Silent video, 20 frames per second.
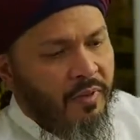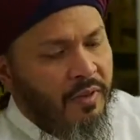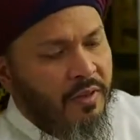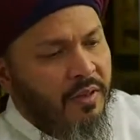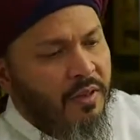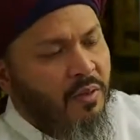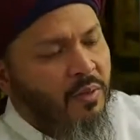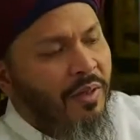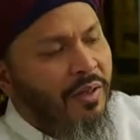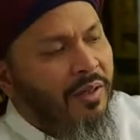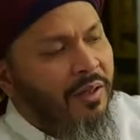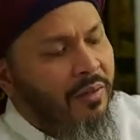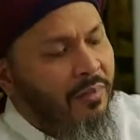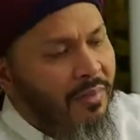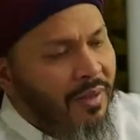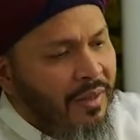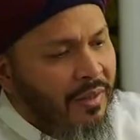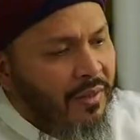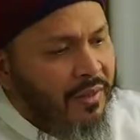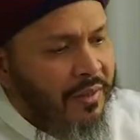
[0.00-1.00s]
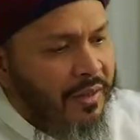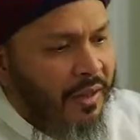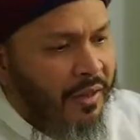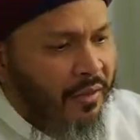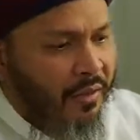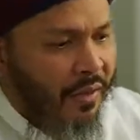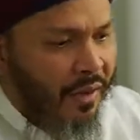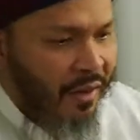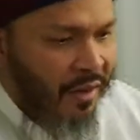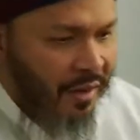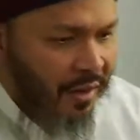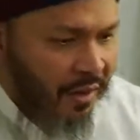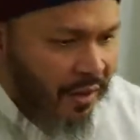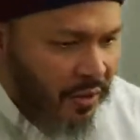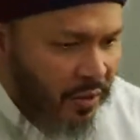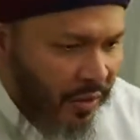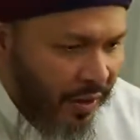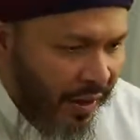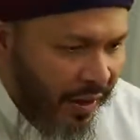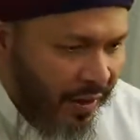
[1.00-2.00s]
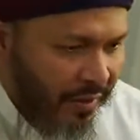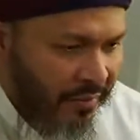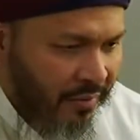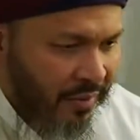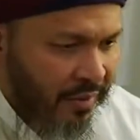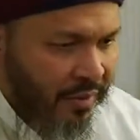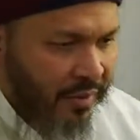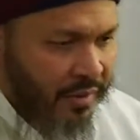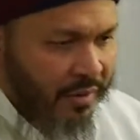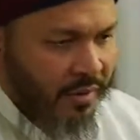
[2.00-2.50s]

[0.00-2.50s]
This is what it means now to have